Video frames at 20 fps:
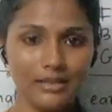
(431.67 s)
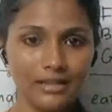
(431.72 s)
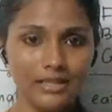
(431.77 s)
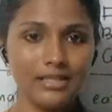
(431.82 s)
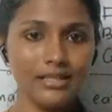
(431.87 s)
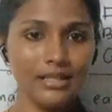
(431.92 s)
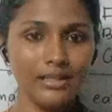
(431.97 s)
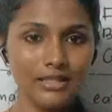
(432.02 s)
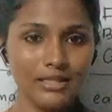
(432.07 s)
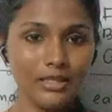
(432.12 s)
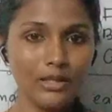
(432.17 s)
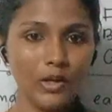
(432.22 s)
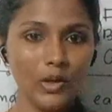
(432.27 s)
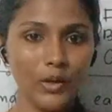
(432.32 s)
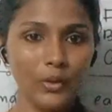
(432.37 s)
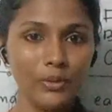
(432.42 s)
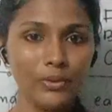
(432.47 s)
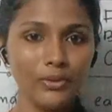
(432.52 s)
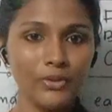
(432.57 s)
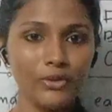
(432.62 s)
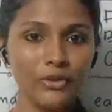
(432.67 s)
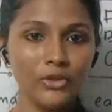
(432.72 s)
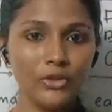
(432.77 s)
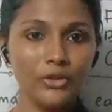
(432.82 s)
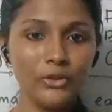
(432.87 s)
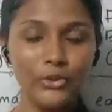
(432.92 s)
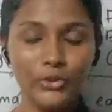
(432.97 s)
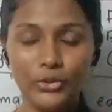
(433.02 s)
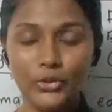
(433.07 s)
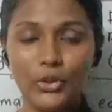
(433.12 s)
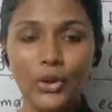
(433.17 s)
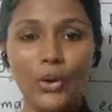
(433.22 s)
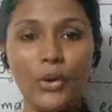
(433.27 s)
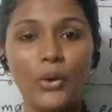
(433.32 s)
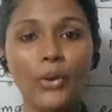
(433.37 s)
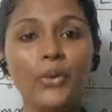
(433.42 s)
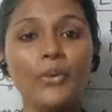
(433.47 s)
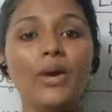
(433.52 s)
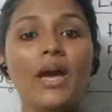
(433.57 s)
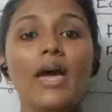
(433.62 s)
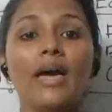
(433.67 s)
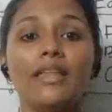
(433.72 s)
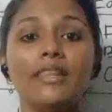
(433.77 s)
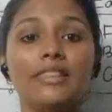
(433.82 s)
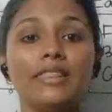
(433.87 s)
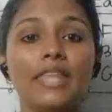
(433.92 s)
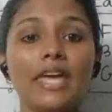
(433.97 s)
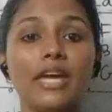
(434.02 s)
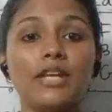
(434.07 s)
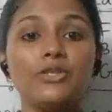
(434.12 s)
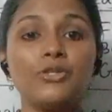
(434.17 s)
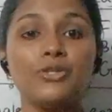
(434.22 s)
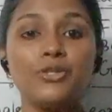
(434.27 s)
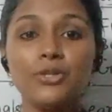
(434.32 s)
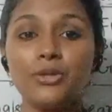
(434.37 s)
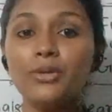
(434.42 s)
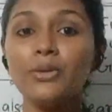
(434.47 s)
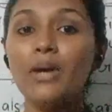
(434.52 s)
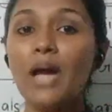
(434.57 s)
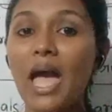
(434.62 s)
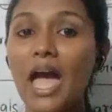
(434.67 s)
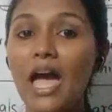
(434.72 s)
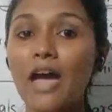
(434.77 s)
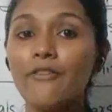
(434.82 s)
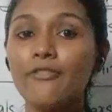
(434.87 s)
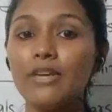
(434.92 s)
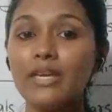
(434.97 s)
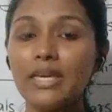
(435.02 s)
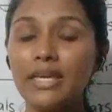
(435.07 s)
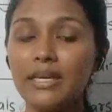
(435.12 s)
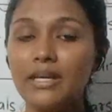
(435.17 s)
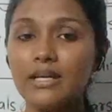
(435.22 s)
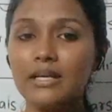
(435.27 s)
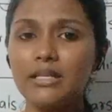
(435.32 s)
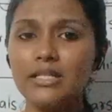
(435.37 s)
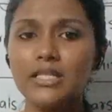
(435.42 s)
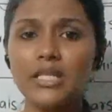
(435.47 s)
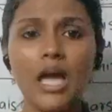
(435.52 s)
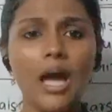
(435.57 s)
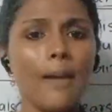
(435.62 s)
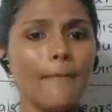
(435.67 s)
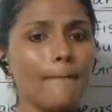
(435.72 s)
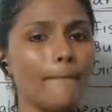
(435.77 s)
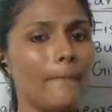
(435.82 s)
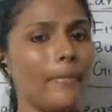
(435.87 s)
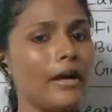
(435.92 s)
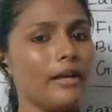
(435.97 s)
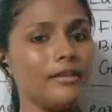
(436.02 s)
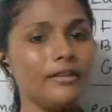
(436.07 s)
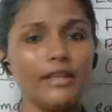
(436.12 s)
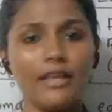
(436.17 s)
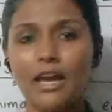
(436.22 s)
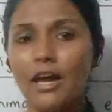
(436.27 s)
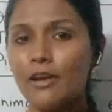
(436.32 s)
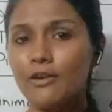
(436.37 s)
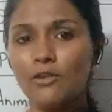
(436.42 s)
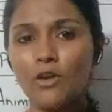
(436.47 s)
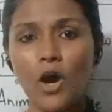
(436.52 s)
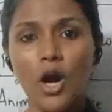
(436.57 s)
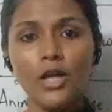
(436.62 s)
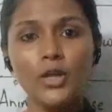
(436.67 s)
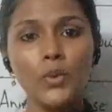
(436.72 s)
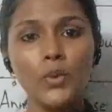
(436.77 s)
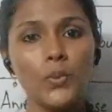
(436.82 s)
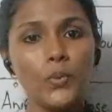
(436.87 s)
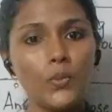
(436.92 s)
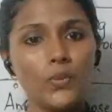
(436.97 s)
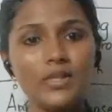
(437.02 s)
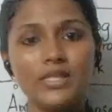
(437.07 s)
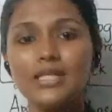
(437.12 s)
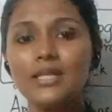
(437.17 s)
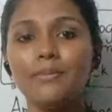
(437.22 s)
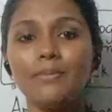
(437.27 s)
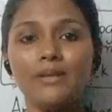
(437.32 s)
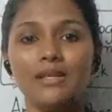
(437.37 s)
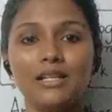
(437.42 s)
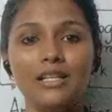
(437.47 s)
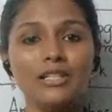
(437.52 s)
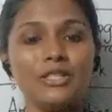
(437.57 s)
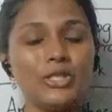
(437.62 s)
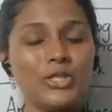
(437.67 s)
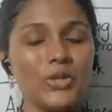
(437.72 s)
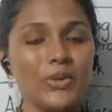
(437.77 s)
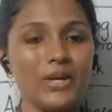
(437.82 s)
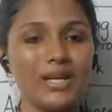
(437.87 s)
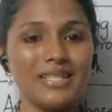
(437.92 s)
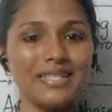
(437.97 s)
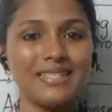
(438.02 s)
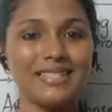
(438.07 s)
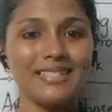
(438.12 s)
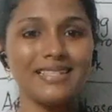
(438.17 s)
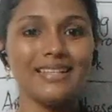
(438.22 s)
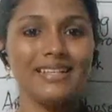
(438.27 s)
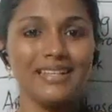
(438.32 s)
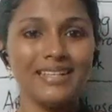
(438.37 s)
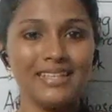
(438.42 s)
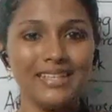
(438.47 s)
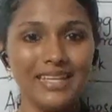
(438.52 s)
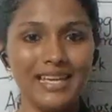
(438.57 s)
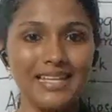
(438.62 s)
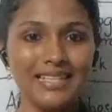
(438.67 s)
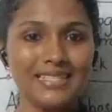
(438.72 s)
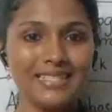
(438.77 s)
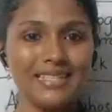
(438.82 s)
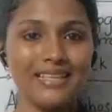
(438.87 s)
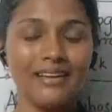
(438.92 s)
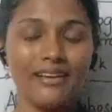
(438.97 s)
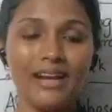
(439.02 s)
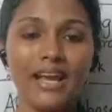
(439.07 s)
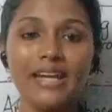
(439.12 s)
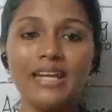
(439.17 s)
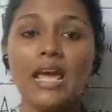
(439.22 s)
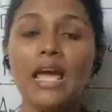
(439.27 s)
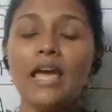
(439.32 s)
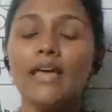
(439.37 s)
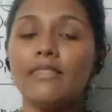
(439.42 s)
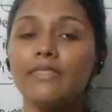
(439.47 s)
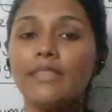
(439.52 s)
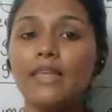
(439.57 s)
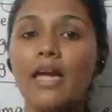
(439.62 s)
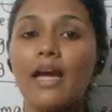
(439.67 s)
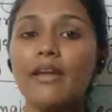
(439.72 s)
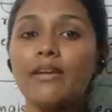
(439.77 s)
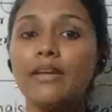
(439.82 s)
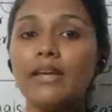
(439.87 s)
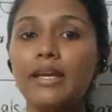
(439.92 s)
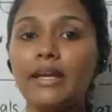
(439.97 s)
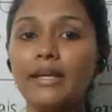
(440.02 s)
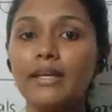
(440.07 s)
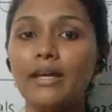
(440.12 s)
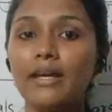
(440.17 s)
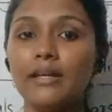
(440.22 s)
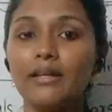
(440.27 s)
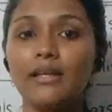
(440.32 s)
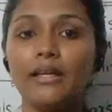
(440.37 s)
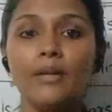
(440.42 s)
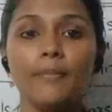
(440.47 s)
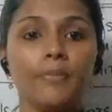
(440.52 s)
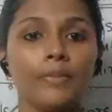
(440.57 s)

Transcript: Is it so? No, they too have ears, but they are not visible to us. Yes, right? They are hidden.